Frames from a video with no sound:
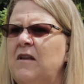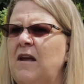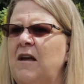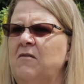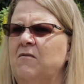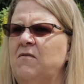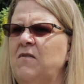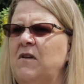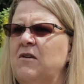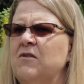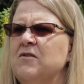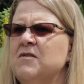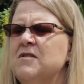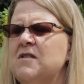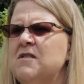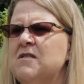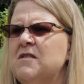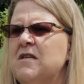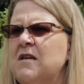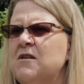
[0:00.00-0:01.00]
10 fingers
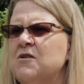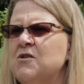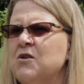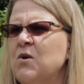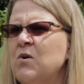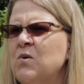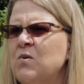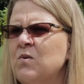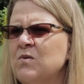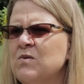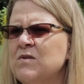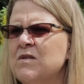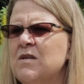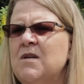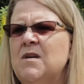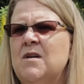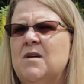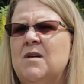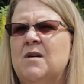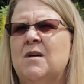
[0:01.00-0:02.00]
and 10 toes.
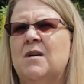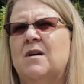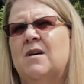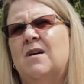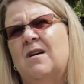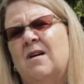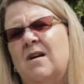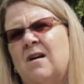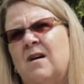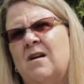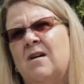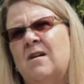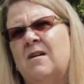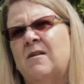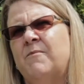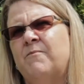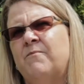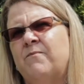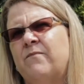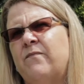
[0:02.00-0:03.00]

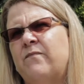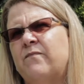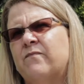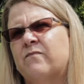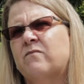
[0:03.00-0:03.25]
Mine